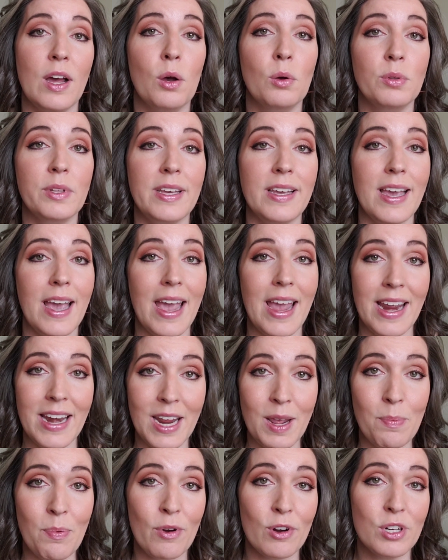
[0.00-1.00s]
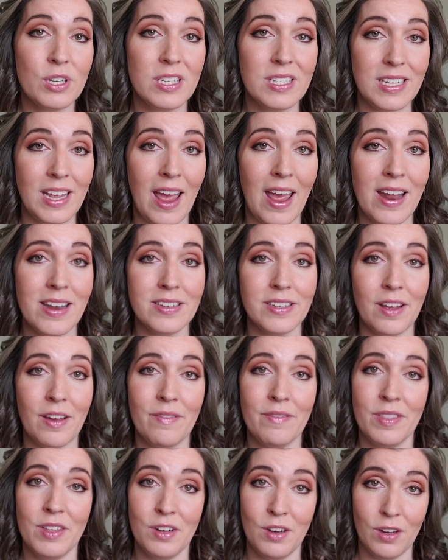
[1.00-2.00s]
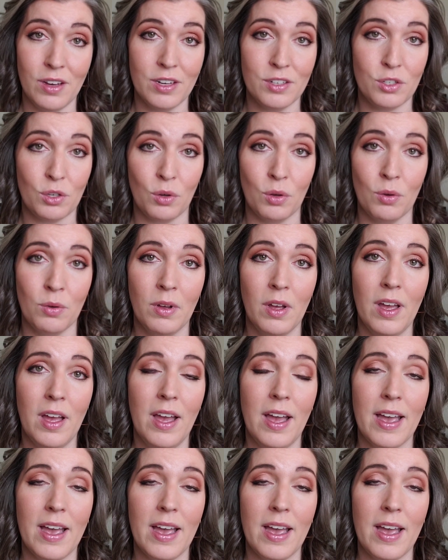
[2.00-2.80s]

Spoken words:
only 80% of the nodule,